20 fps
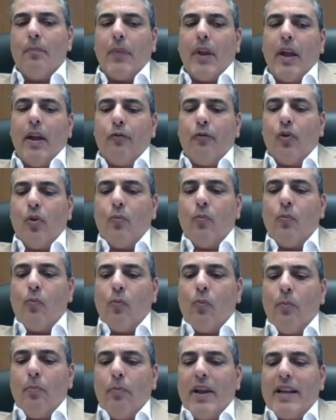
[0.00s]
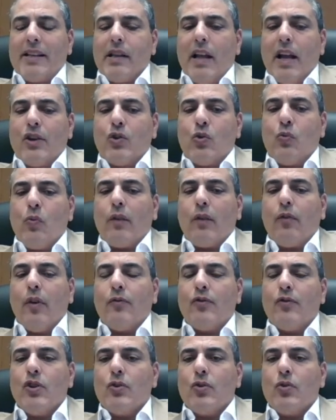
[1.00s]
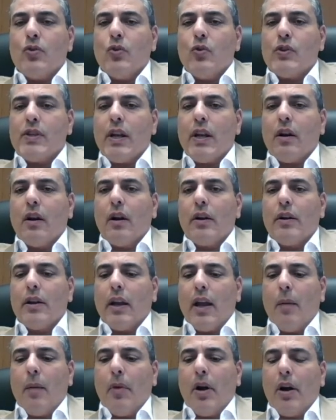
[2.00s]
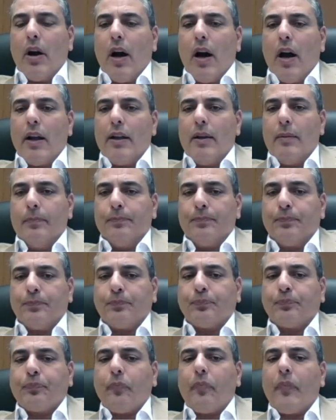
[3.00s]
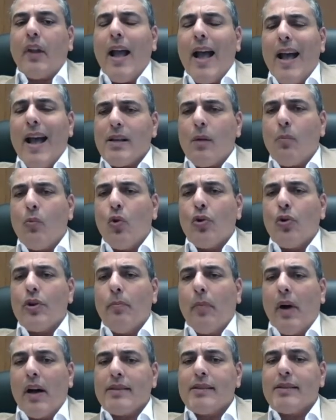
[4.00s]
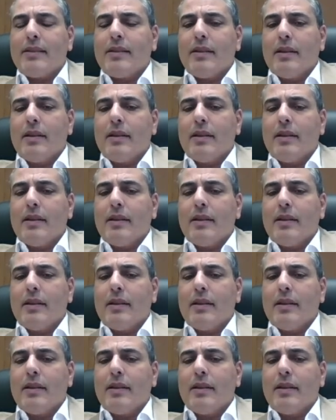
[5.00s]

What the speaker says: from baseline to week 52 using cardiac MRI as a more robust